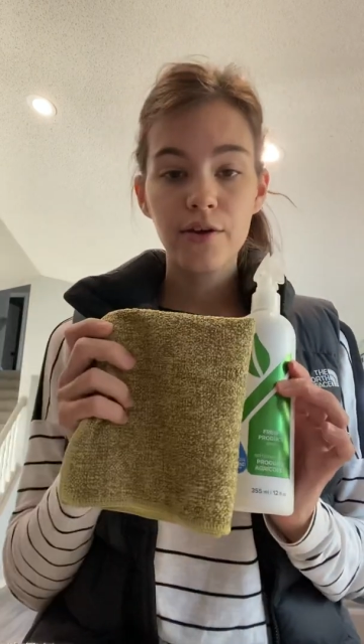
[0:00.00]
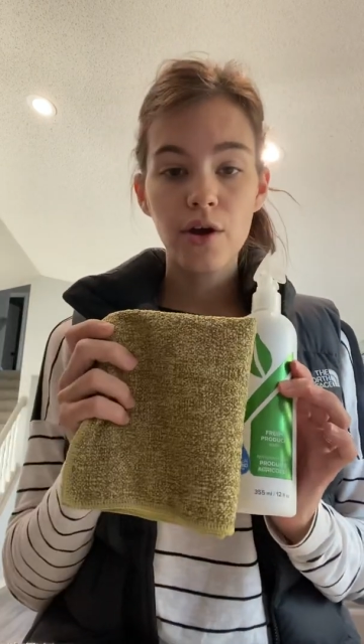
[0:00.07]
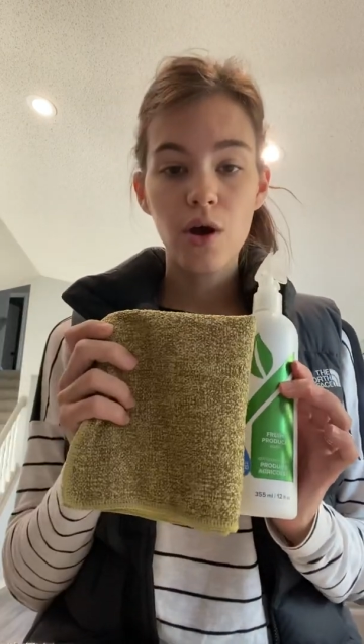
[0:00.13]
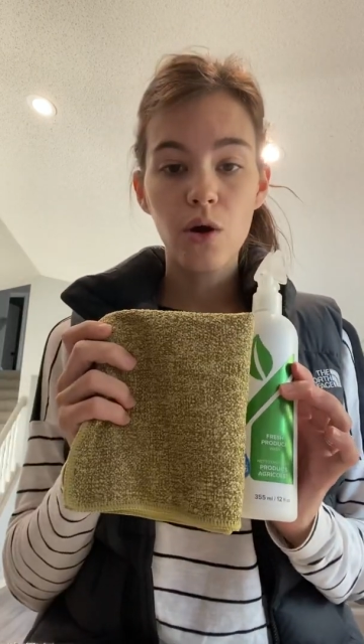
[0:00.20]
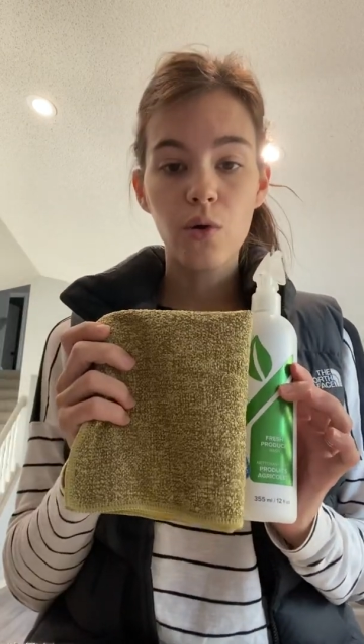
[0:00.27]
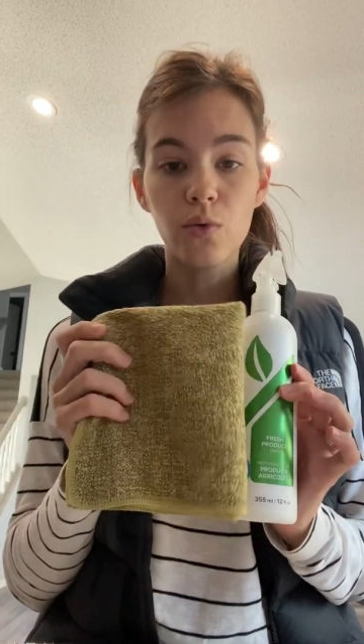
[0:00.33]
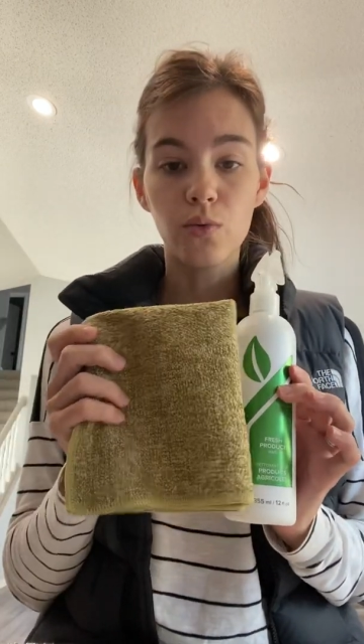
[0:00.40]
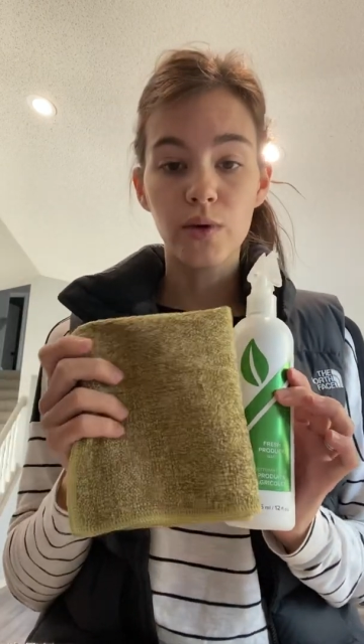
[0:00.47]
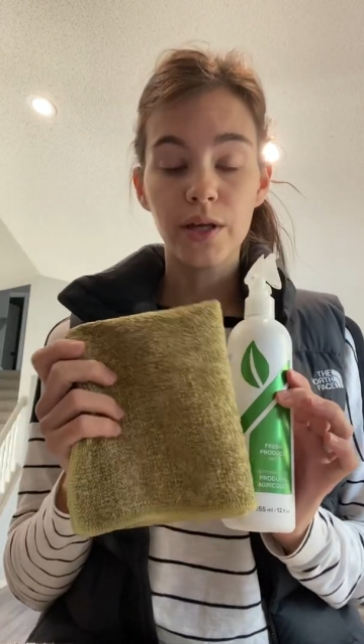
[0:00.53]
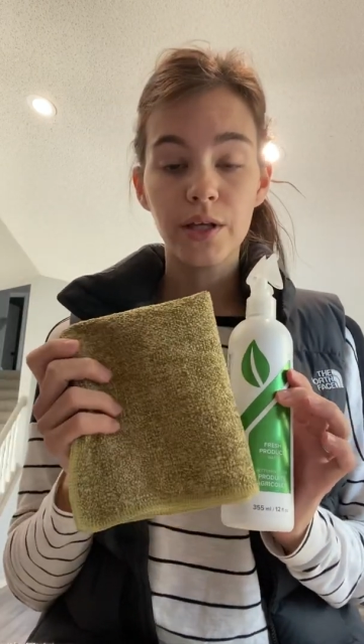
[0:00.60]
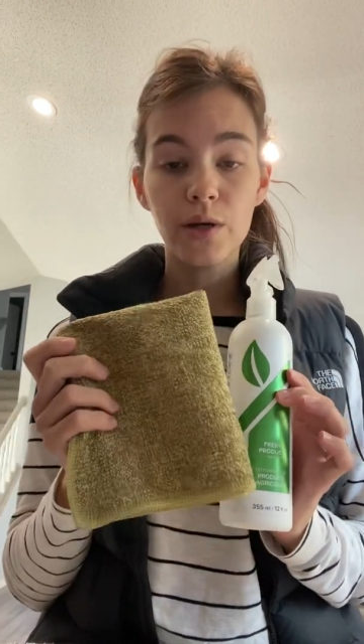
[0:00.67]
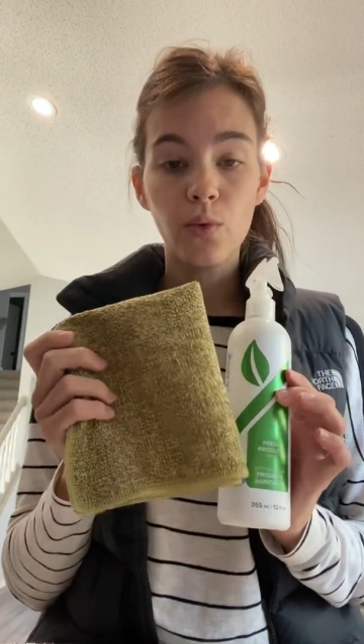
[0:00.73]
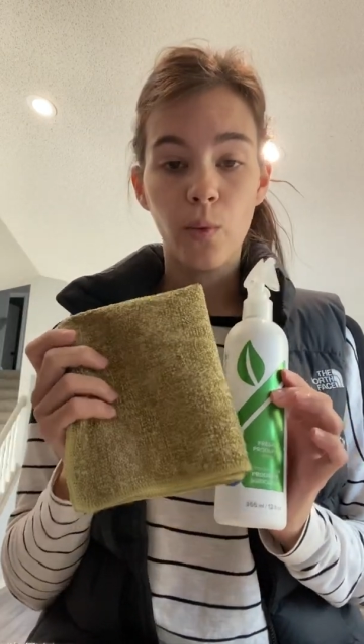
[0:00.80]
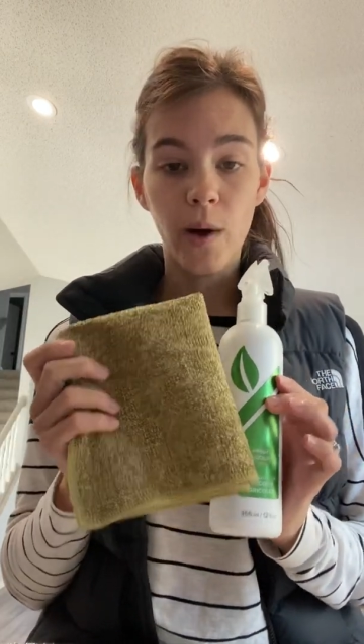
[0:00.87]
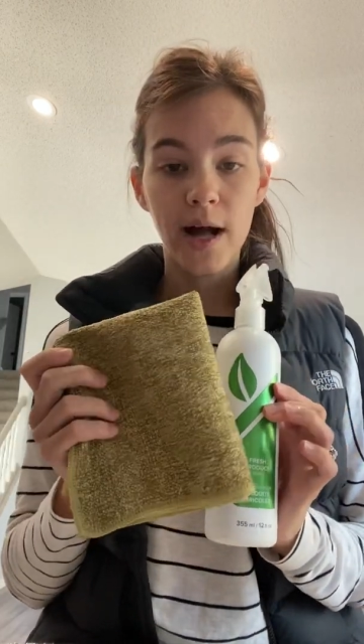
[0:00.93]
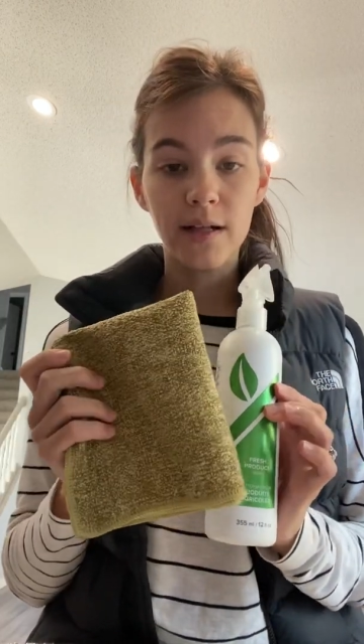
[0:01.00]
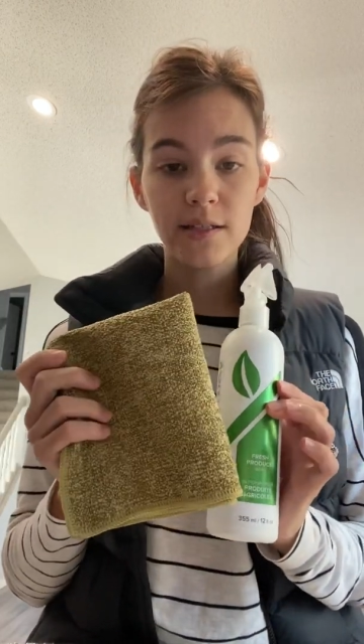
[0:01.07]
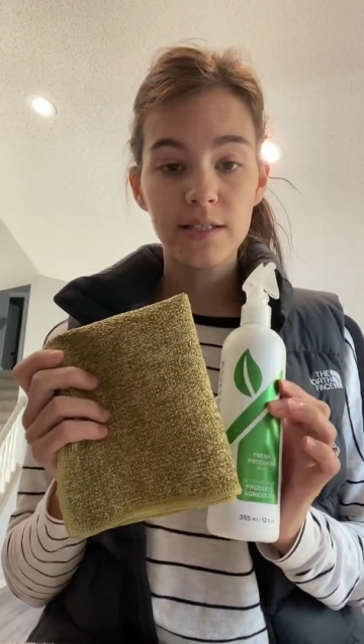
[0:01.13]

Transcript: go really well